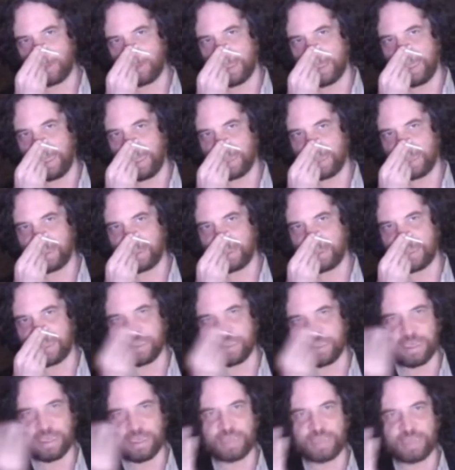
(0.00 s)
didn't last
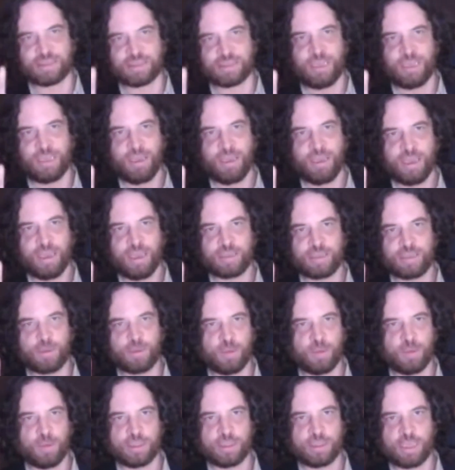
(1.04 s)
as long as, let's
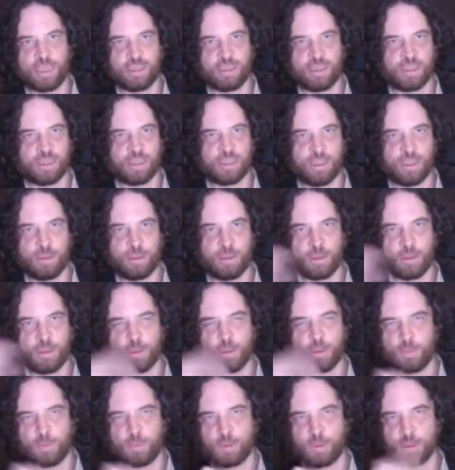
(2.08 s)
say, the Commodores and the
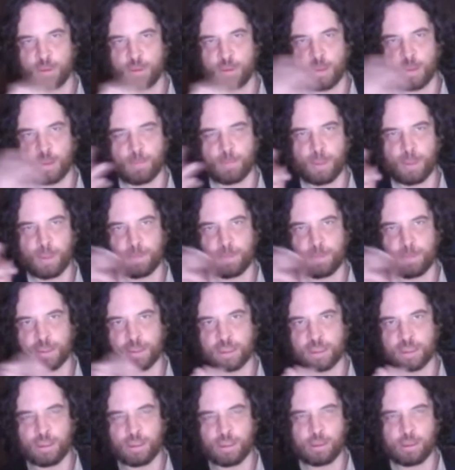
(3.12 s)
BBCs.
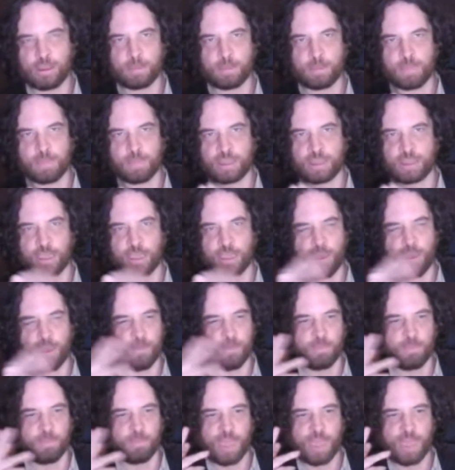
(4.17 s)
But
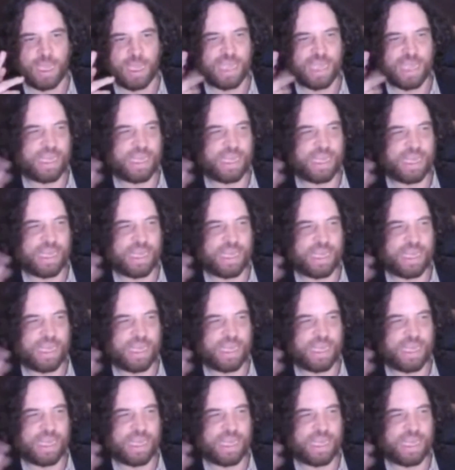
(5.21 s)
it
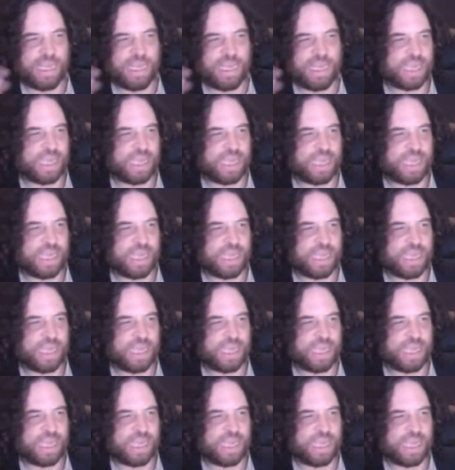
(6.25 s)
lasted
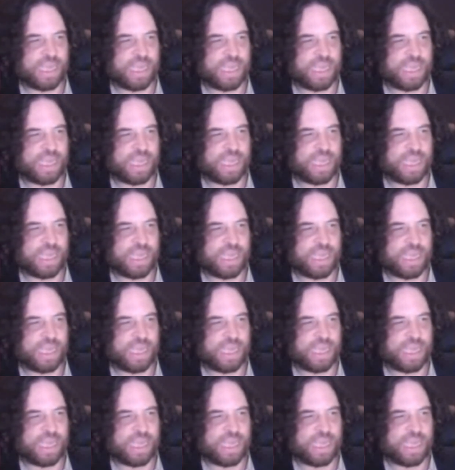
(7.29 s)
something like
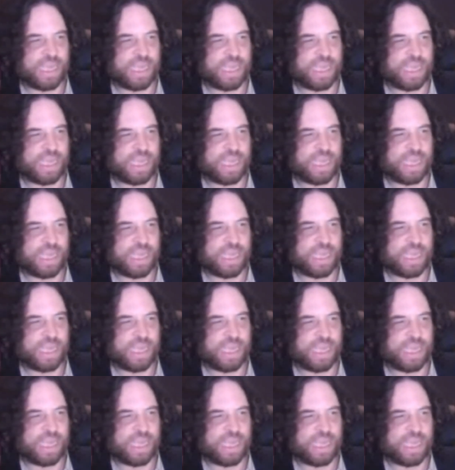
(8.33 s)
4 or
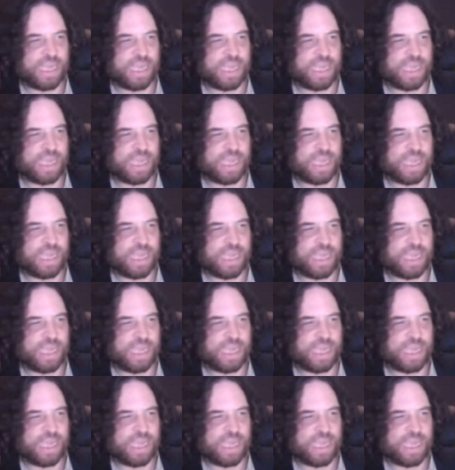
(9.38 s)
5 years before